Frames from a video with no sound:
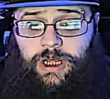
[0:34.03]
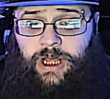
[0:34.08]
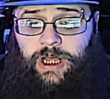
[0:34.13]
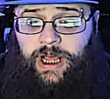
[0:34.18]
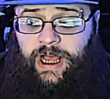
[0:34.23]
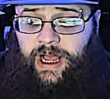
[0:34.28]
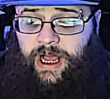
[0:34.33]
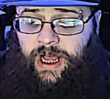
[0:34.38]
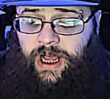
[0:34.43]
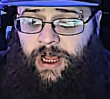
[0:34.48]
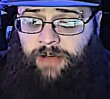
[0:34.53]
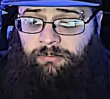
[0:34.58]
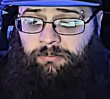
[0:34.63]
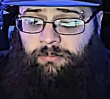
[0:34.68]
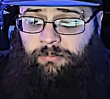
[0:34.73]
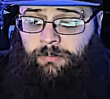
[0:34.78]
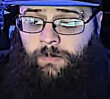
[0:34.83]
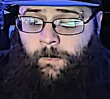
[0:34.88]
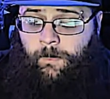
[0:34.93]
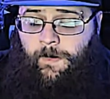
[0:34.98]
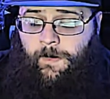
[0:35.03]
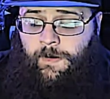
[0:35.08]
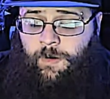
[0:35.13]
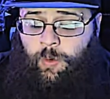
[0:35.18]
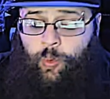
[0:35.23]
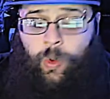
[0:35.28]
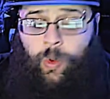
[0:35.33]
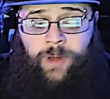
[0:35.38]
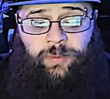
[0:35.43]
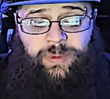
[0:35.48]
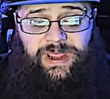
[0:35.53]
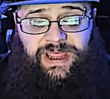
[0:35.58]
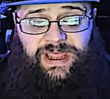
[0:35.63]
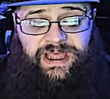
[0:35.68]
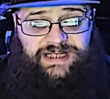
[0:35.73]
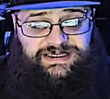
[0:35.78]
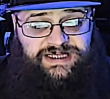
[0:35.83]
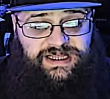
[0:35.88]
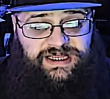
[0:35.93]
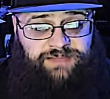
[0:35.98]
Um, when we get
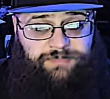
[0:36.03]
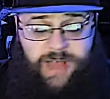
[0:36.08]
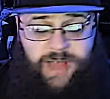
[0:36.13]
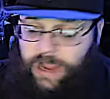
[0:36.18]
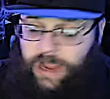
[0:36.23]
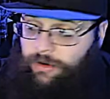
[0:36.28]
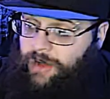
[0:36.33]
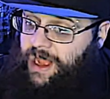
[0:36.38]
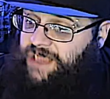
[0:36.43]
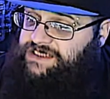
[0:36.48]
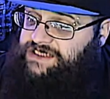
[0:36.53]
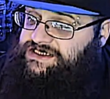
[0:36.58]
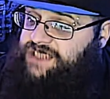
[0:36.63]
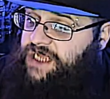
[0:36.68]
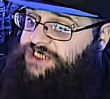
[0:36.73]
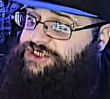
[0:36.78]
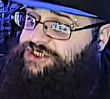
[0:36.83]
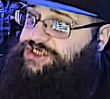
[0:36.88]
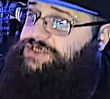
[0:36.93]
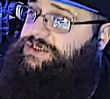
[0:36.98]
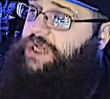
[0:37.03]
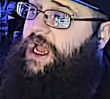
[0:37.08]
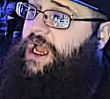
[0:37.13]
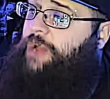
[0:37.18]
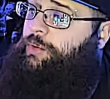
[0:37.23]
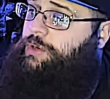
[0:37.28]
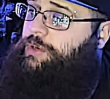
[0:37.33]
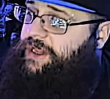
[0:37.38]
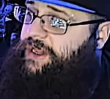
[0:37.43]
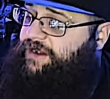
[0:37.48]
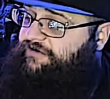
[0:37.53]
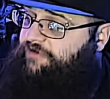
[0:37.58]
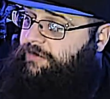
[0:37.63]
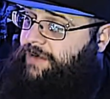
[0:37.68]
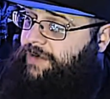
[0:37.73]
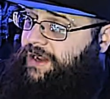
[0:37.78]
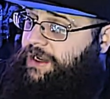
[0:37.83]
to the MyRISE section, I will let everybody